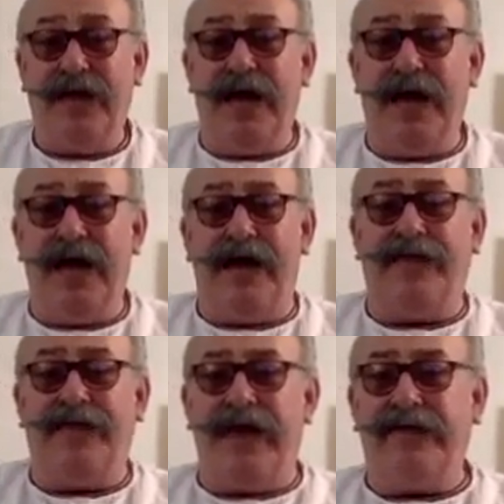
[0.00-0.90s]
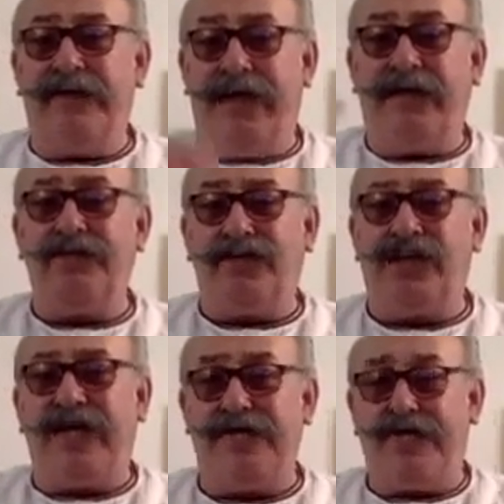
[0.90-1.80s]
And then, because it
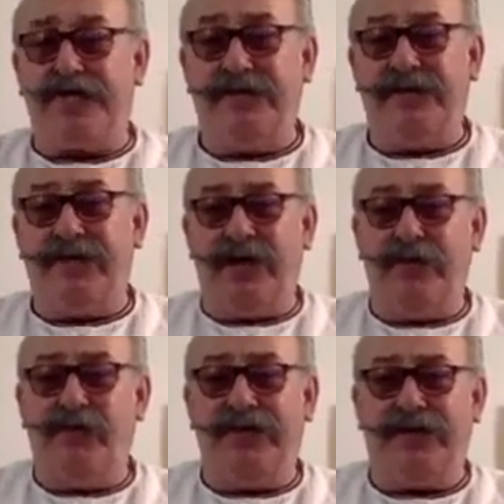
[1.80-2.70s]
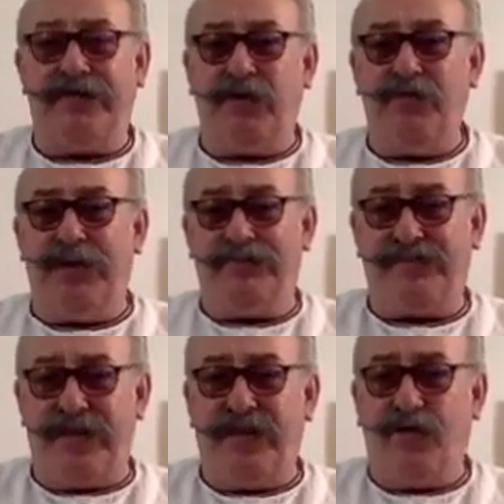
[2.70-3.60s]
changes, you know, within a few months,
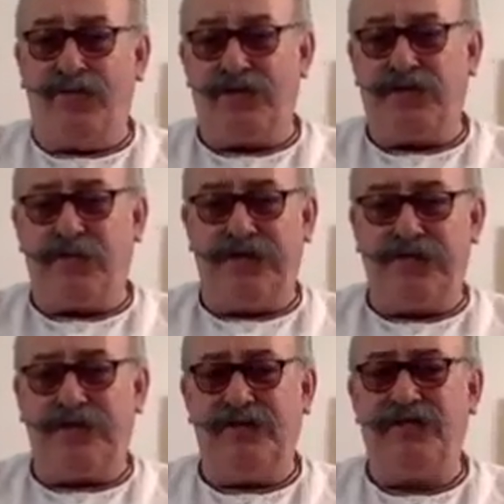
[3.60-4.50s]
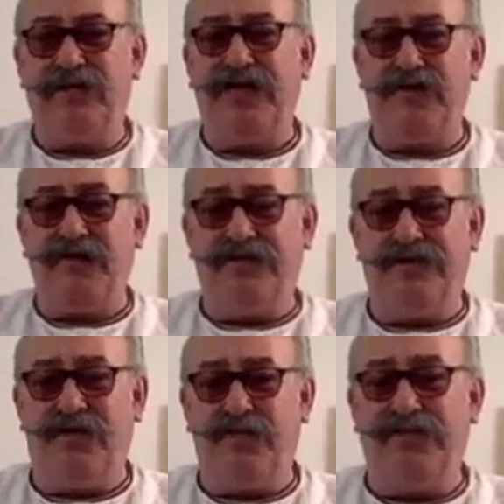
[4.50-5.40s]
a whole situation can change and
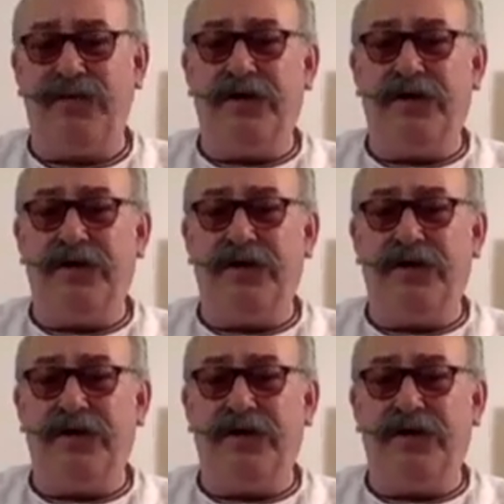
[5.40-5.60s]
evolve.